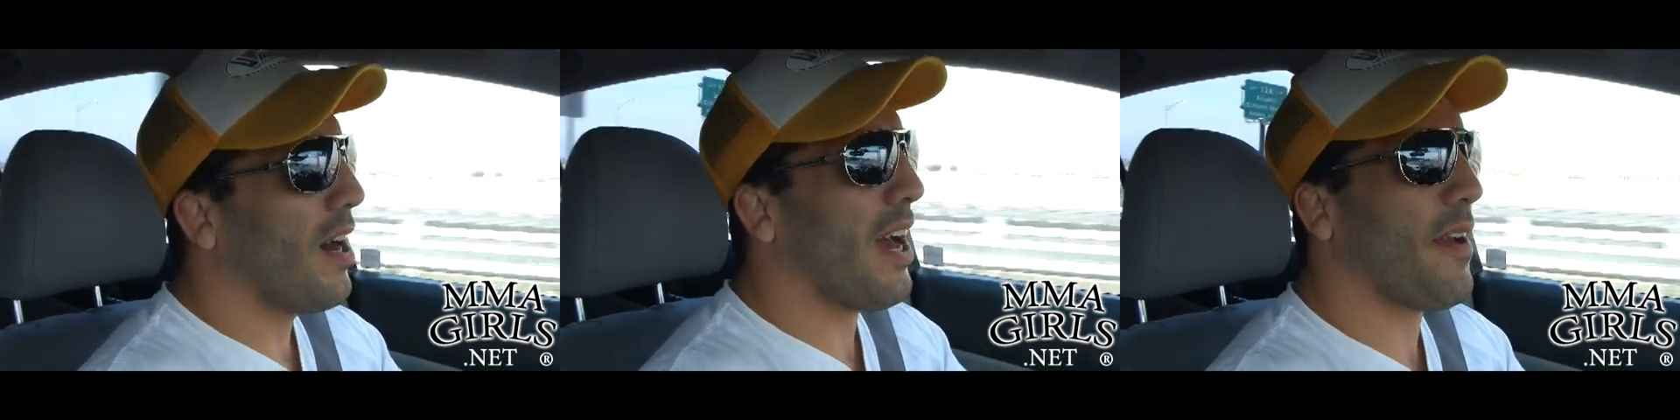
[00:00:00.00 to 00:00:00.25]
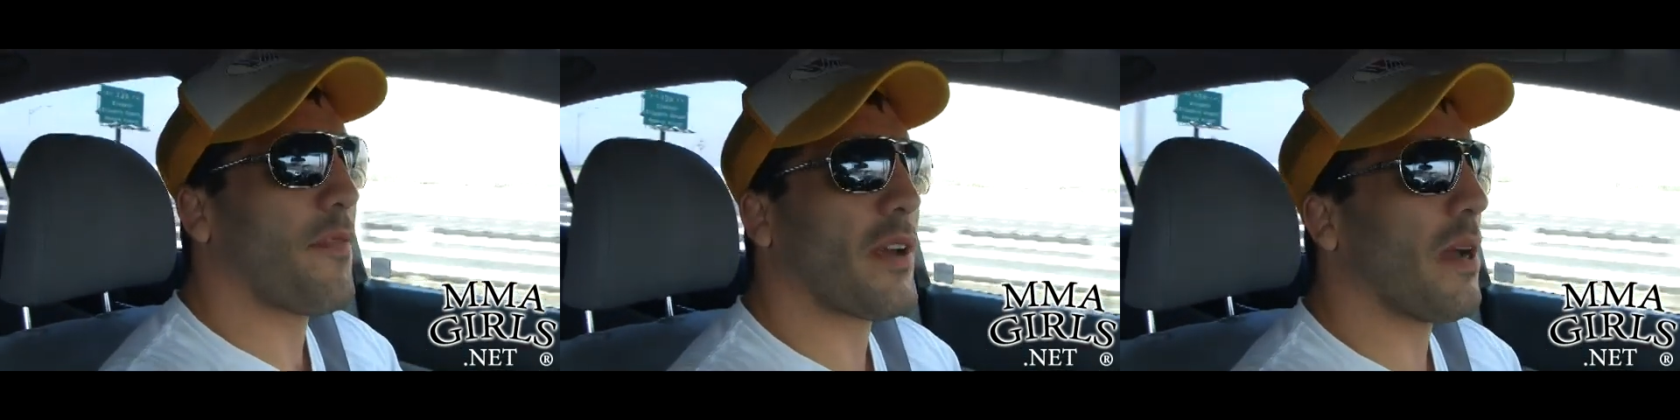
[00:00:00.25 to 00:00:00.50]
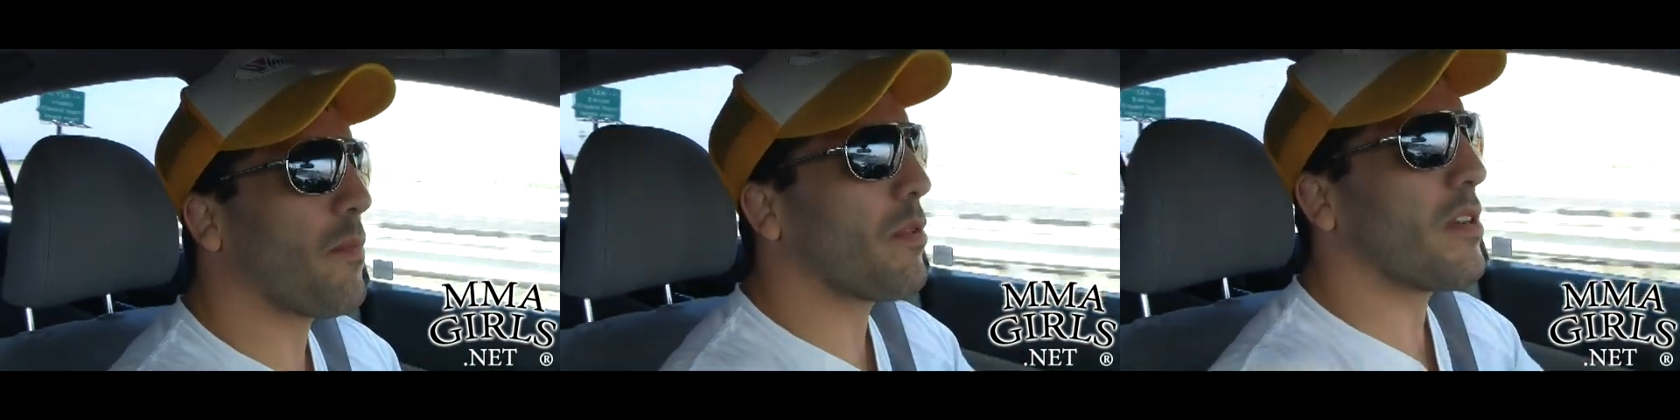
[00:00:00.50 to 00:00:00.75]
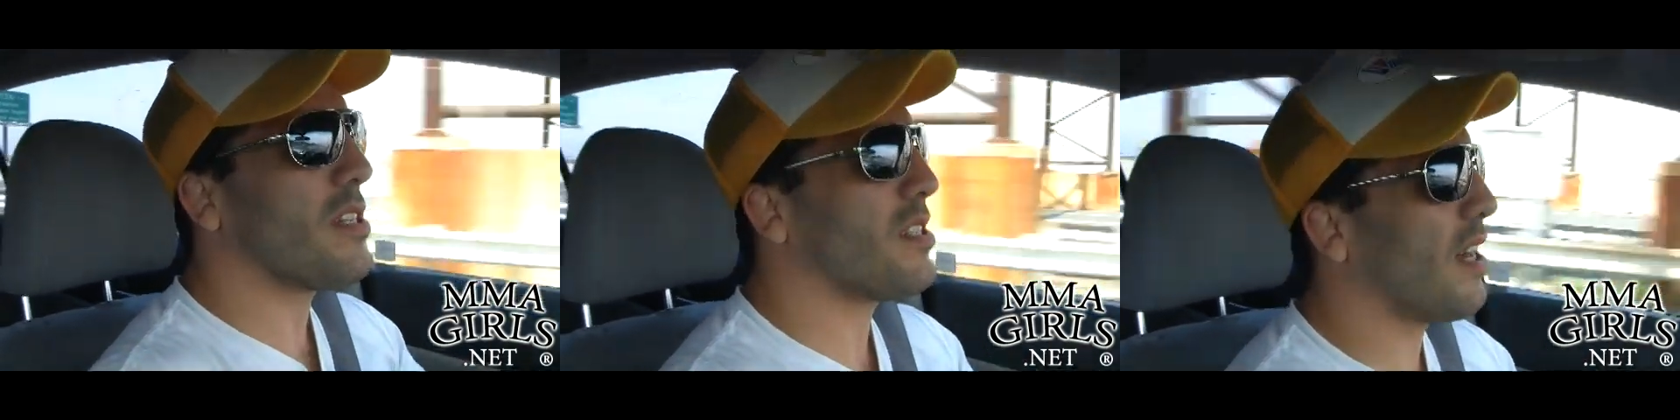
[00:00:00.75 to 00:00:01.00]
I forget
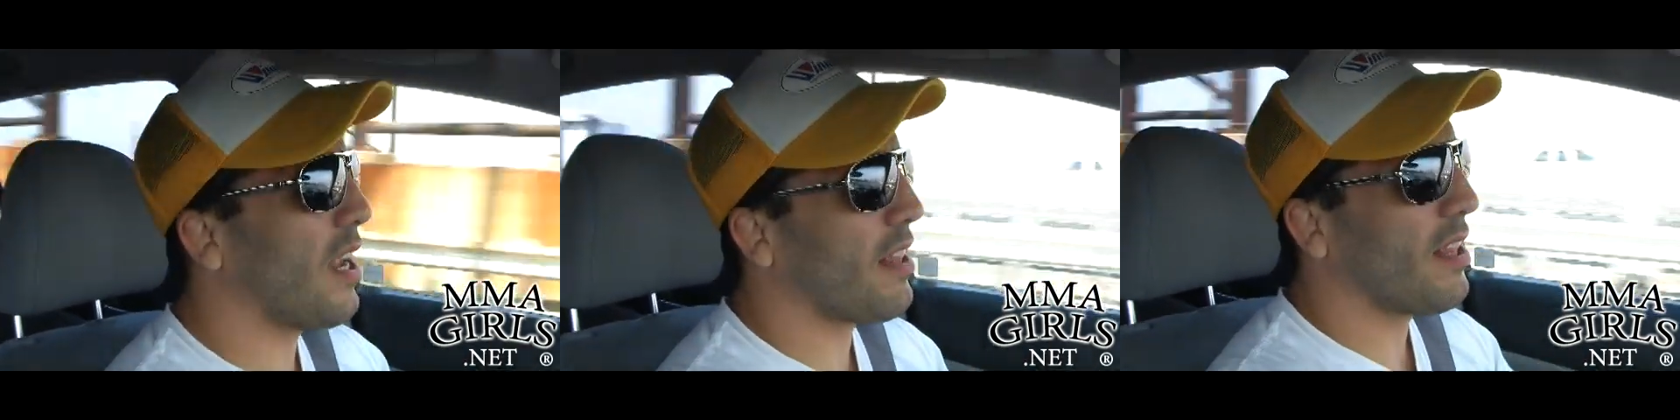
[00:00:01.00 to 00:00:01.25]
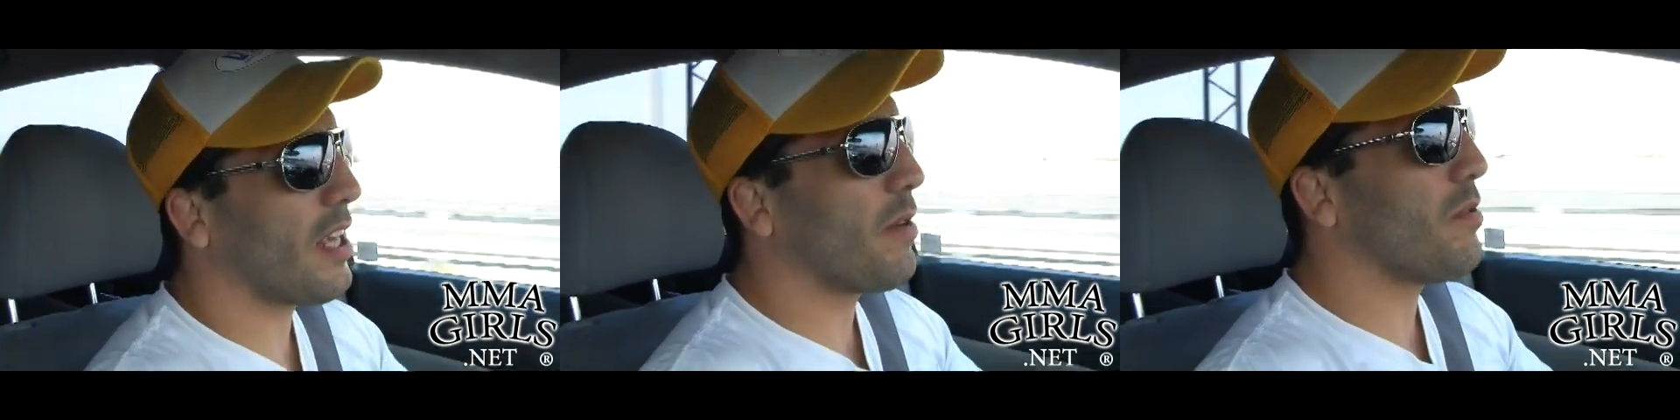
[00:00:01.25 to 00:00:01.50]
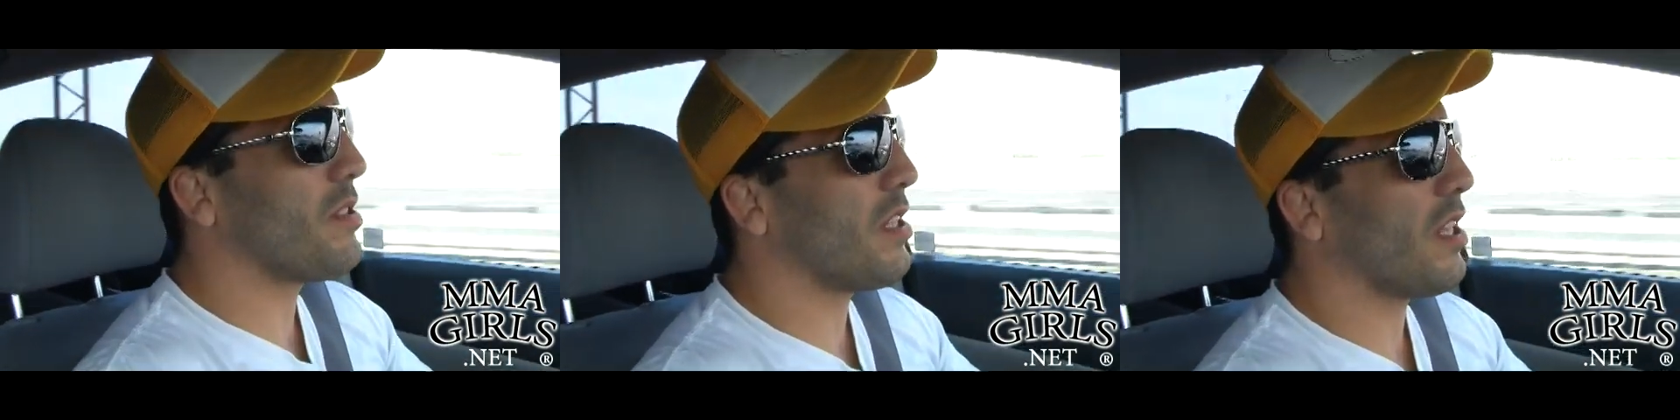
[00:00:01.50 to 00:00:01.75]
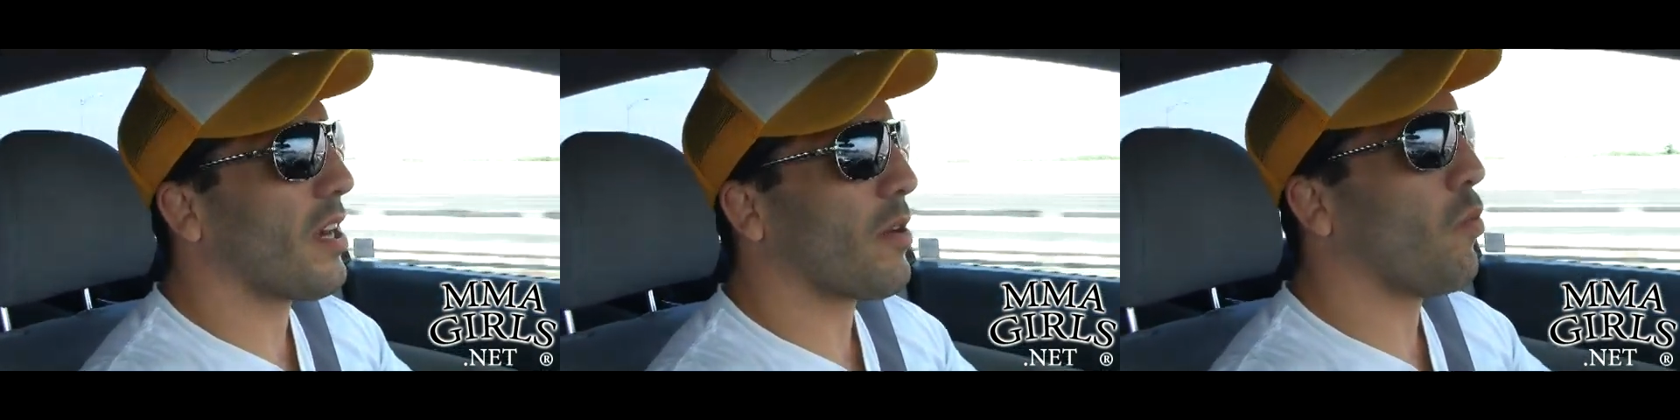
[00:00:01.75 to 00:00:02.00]
where he said. I think it was
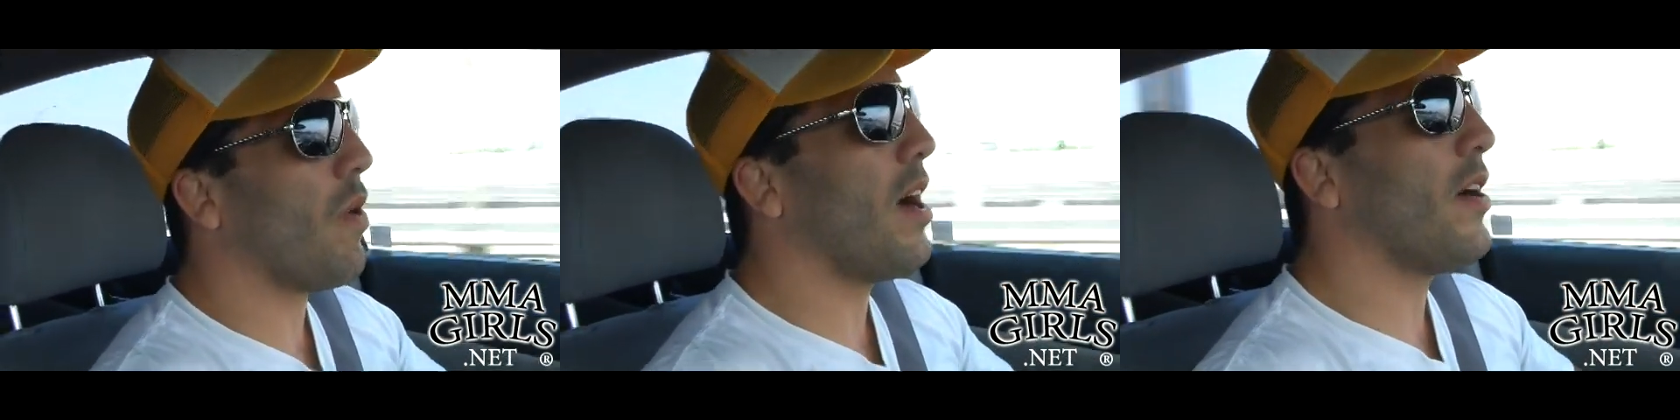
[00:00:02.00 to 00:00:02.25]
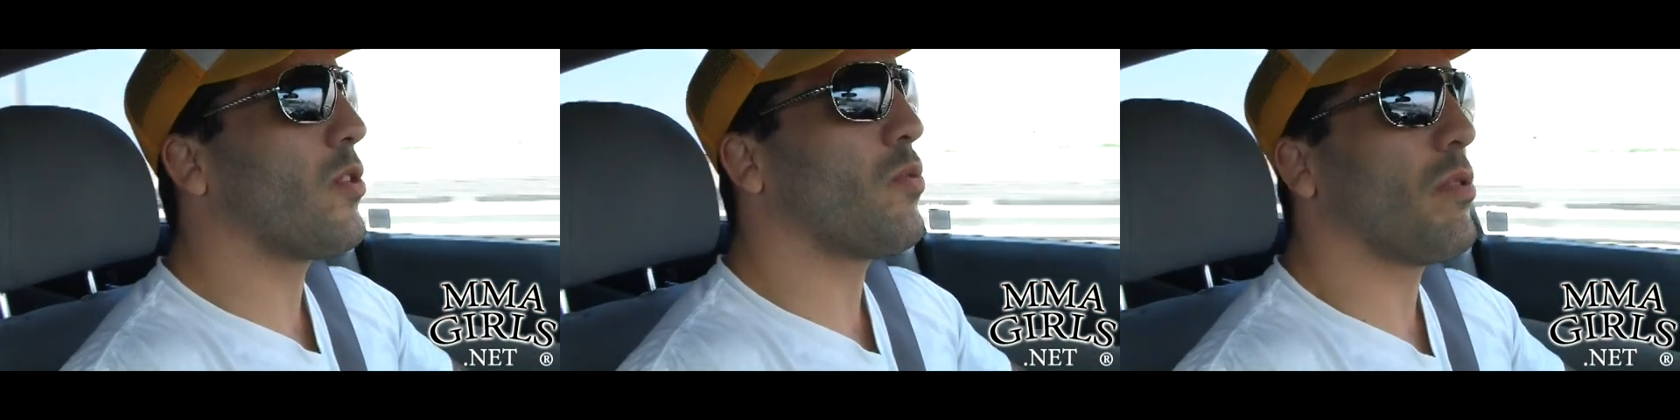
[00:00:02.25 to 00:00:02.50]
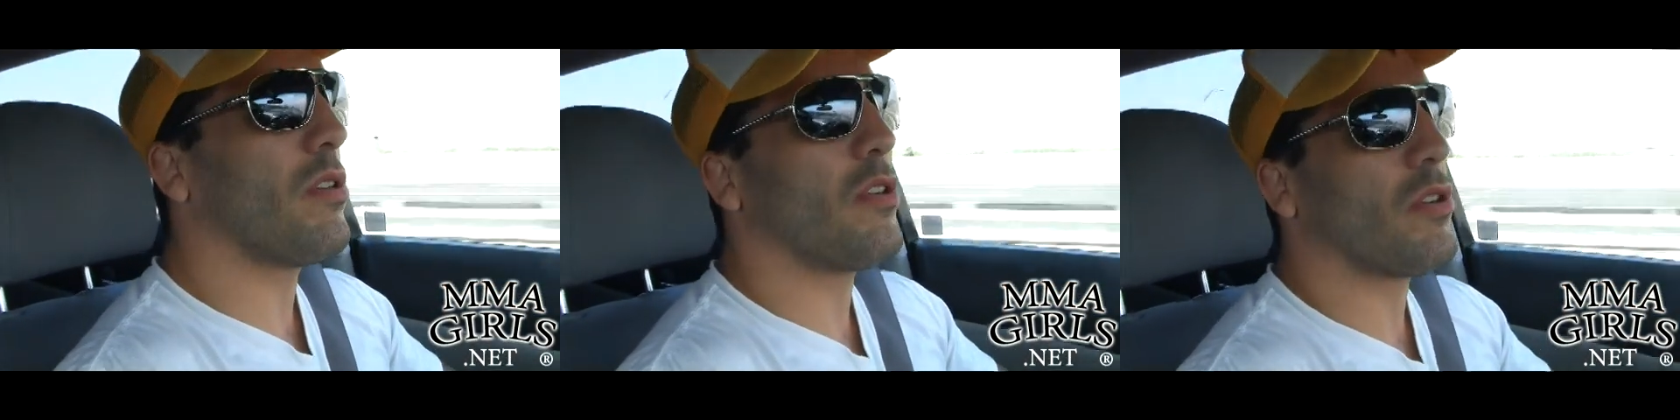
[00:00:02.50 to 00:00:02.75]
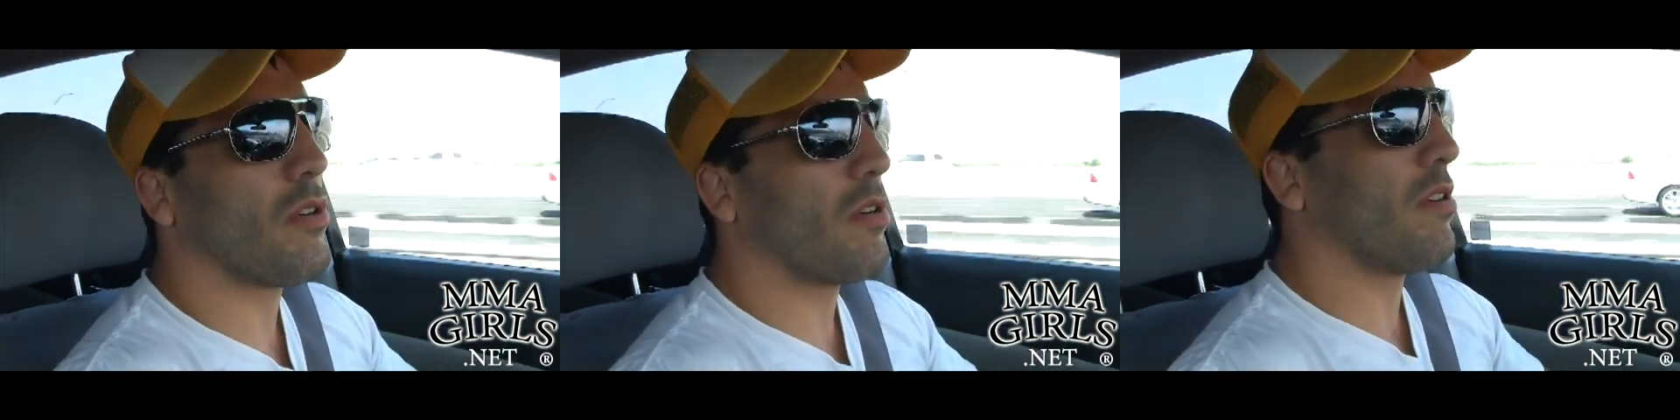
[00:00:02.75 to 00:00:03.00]
in like
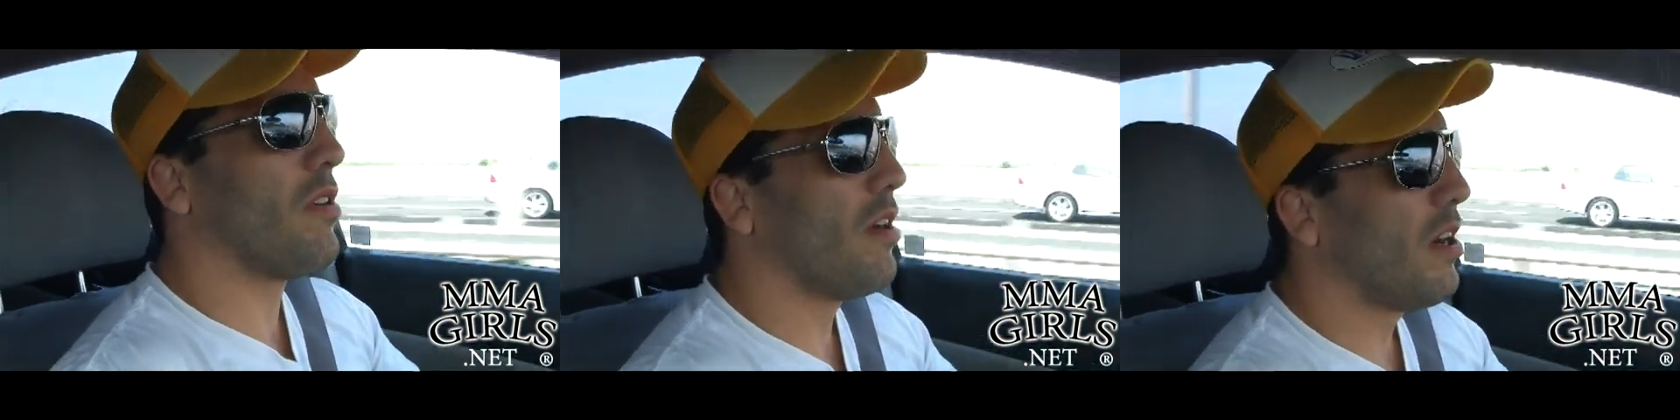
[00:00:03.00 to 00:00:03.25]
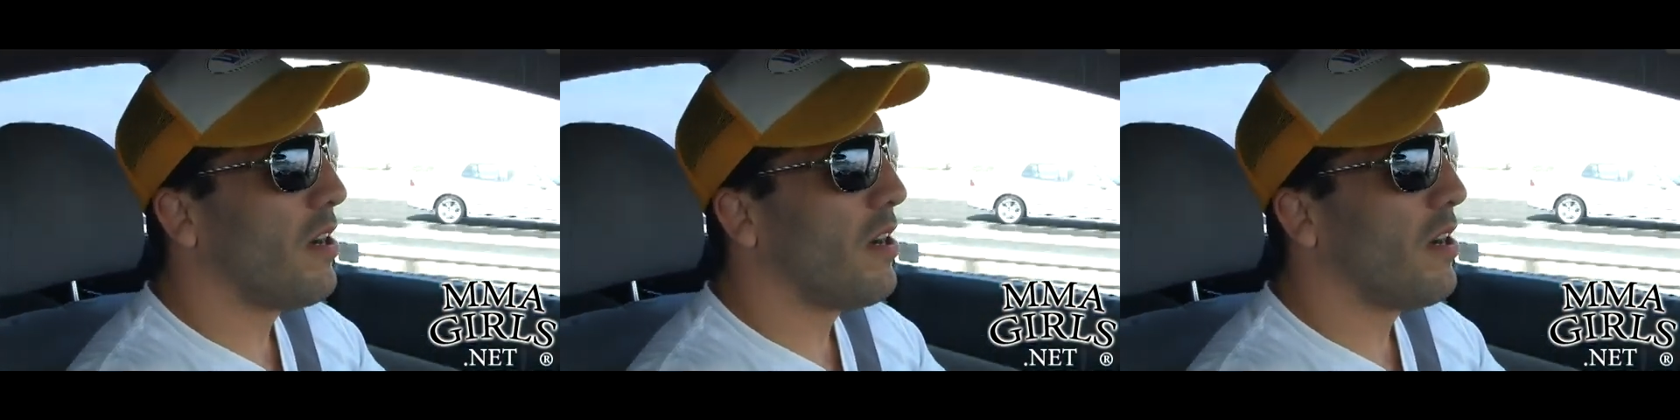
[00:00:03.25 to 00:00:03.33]
Wildwood or